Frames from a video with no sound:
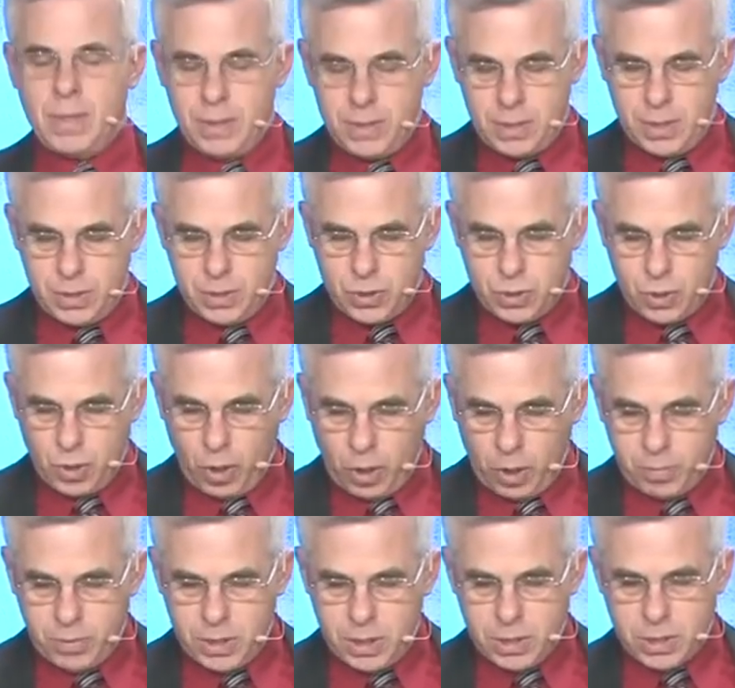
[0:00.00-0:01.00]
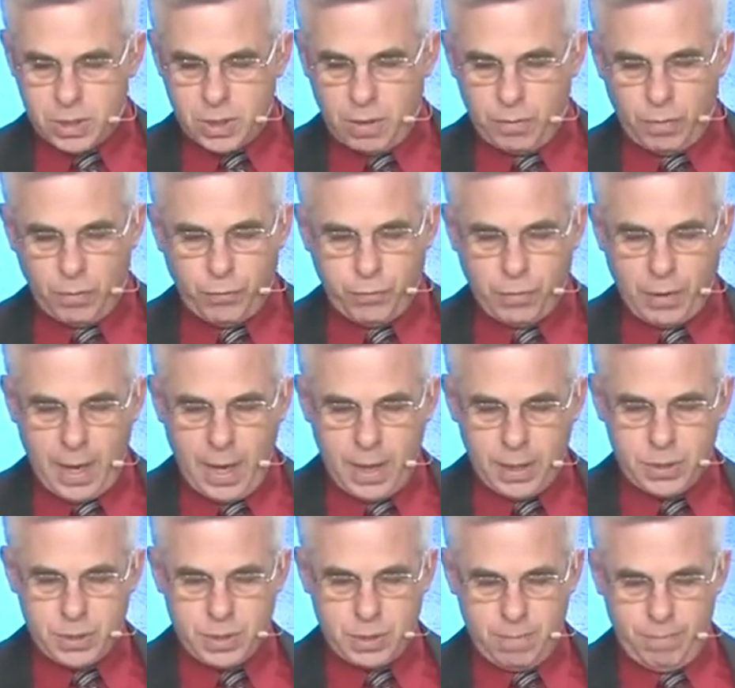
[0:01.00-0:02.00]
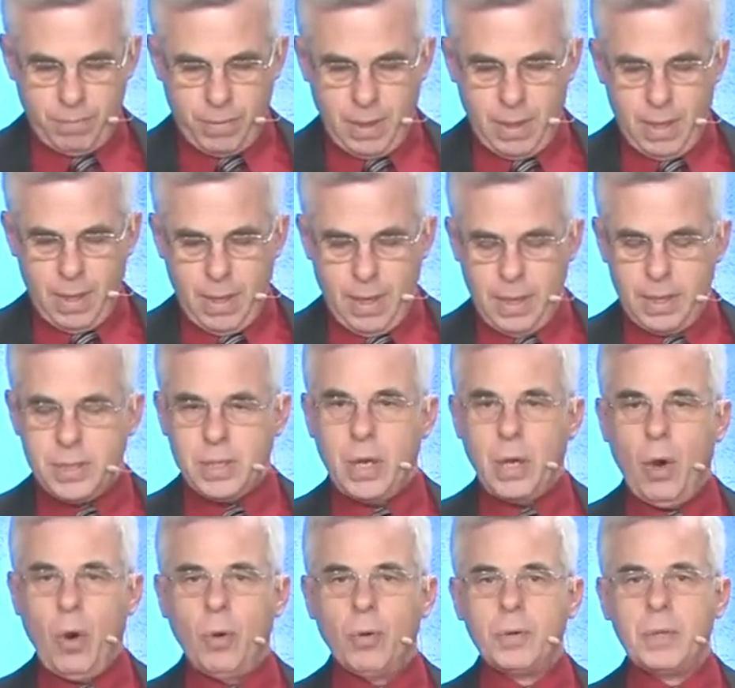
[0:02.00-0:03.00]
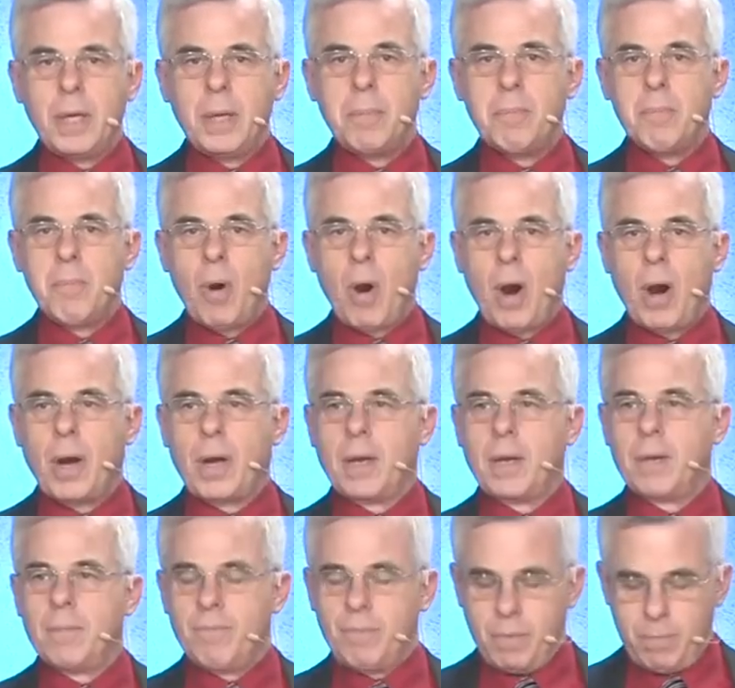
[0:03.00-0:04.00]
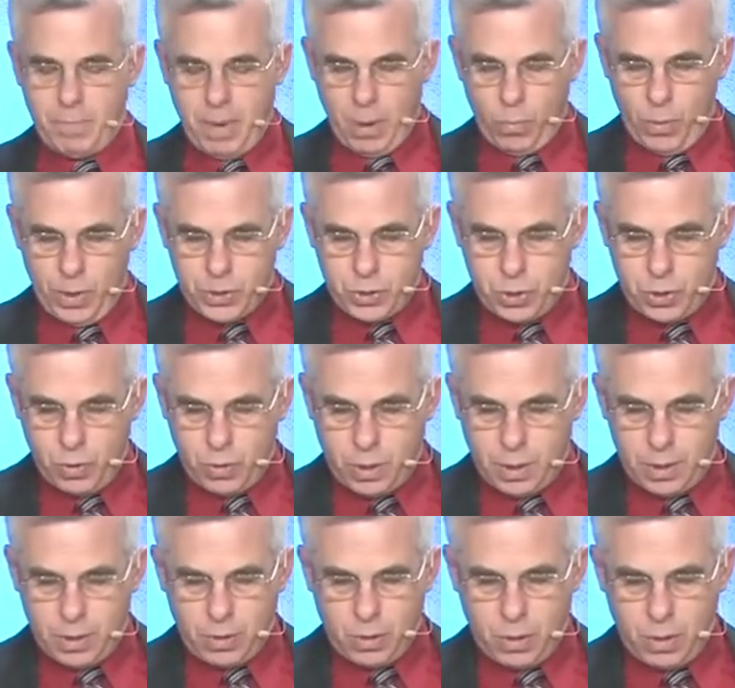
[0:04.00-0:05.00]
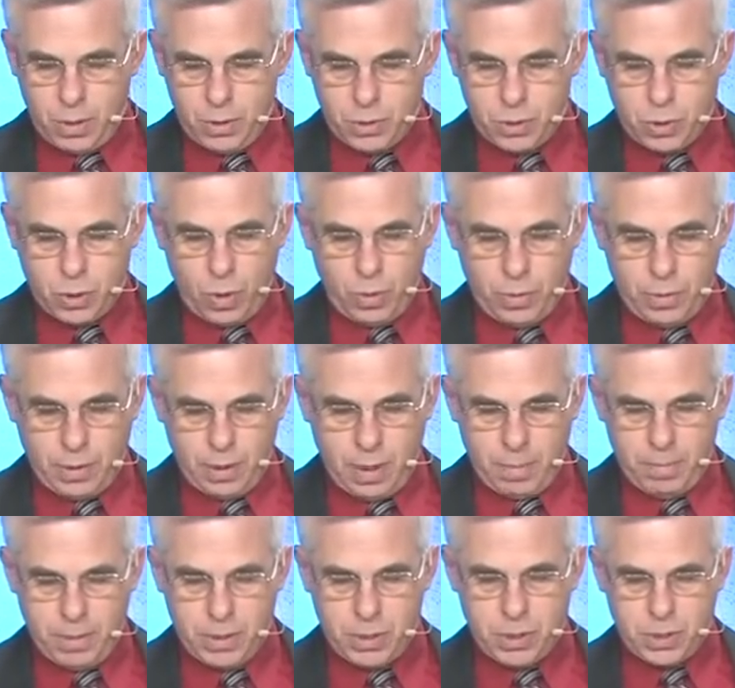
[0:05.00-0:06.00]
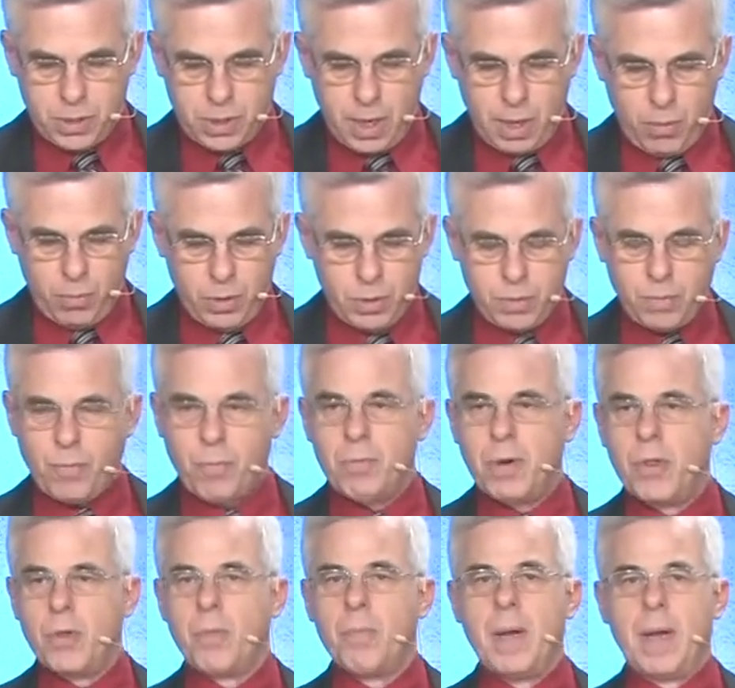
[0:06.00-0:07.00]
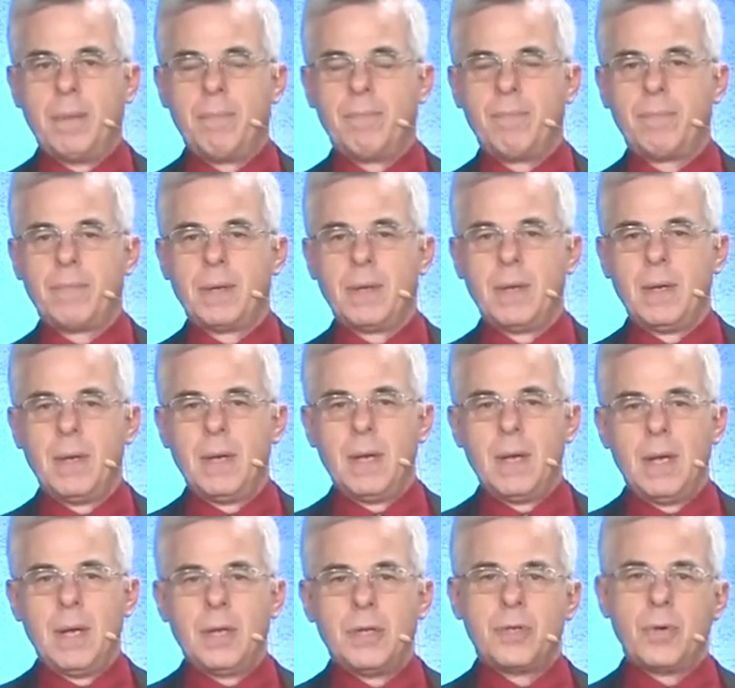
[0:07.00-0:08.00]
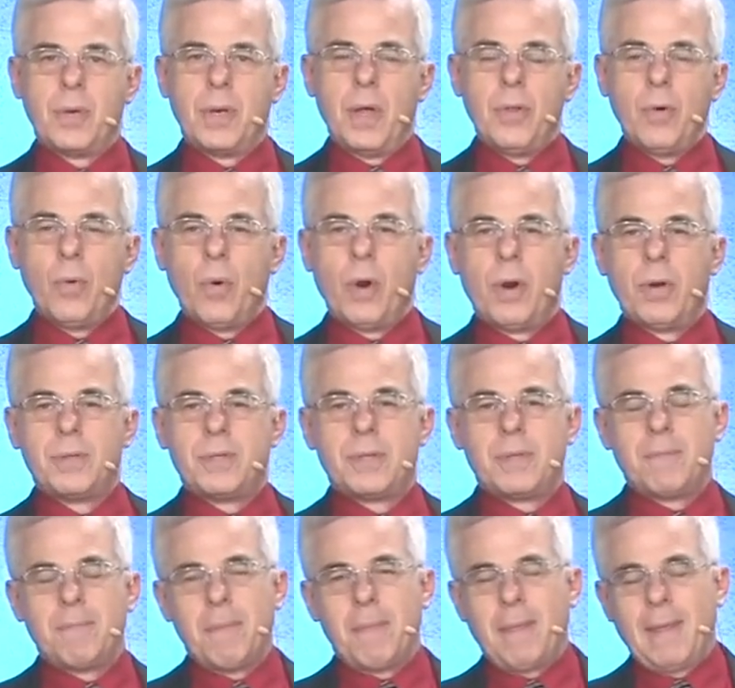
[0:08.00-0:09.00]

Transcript: Since circumcision of the flesh is the only mark by which you can certainly be distinguished from other men. So in other words,